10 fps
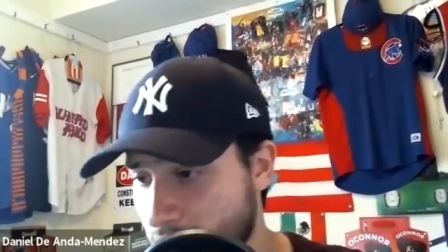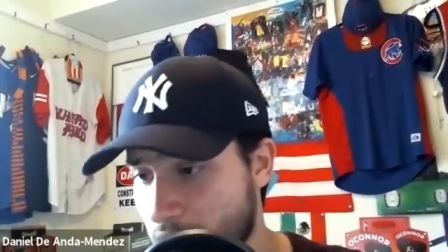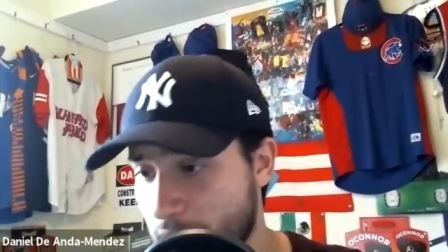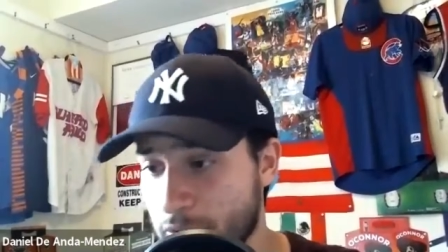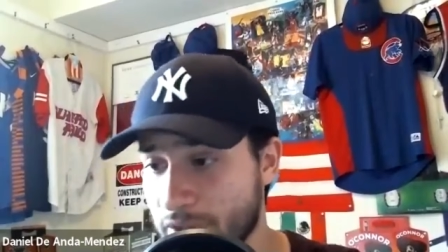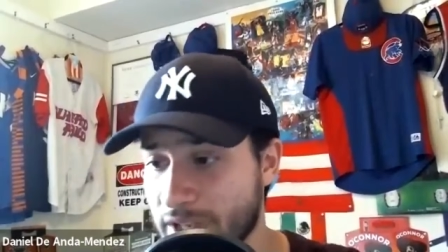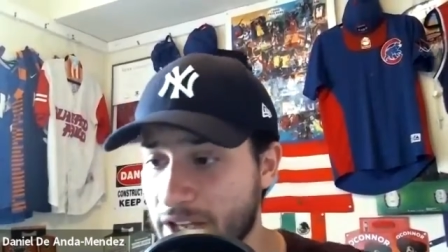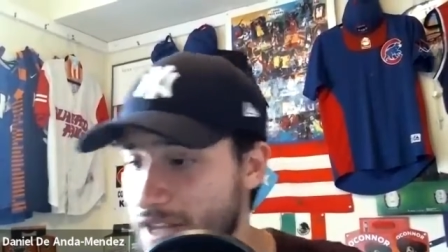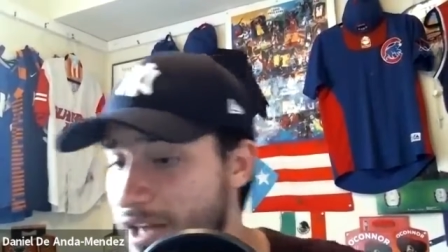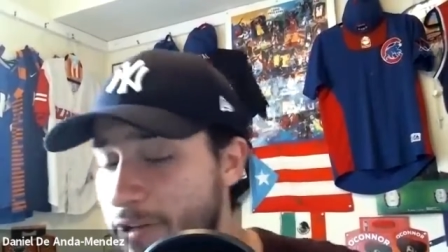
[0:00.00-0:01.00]
And when you get
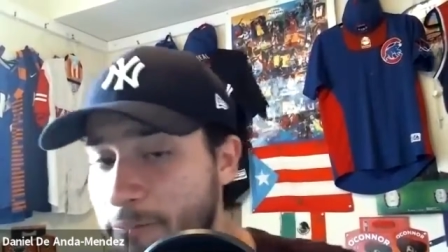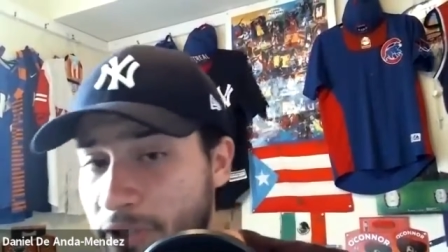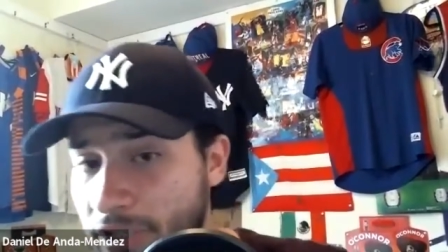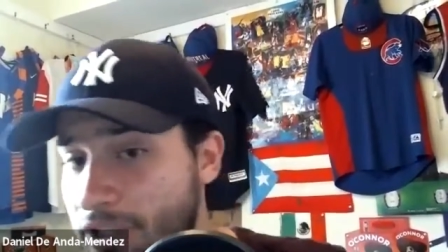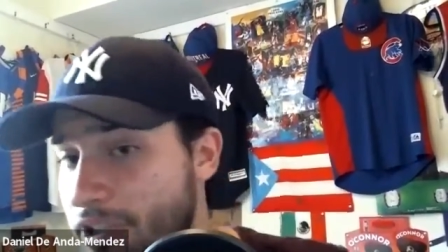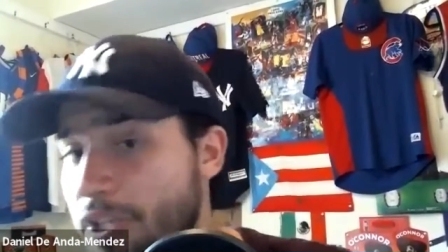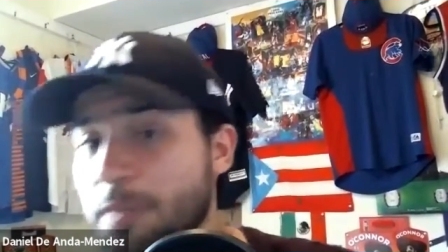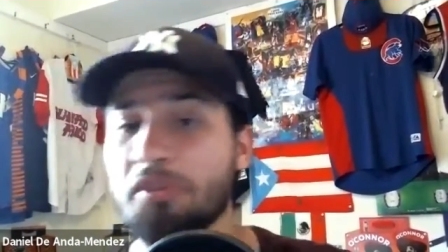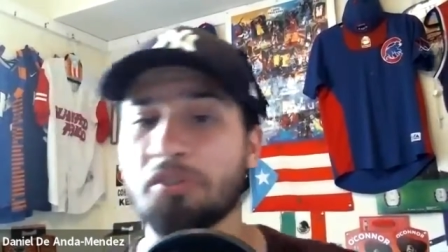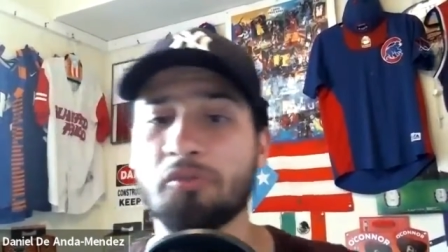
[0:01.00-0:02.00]
Yadier Molina, another
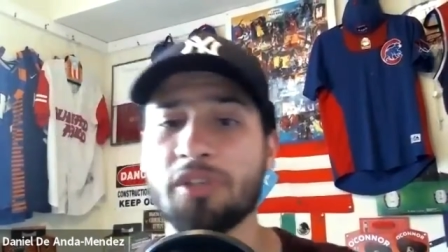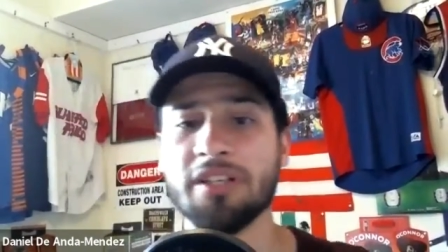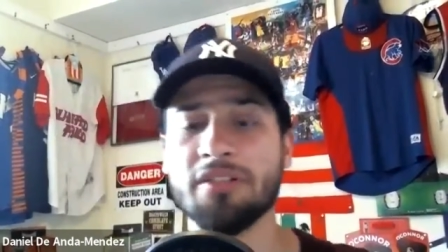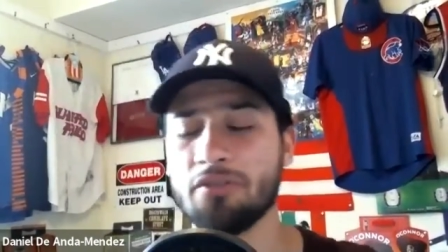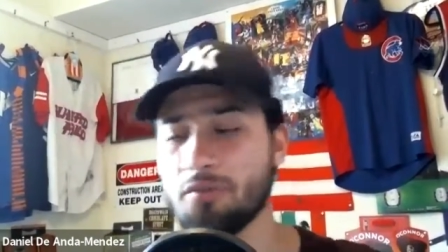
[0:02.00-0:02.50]
Puerto Rican,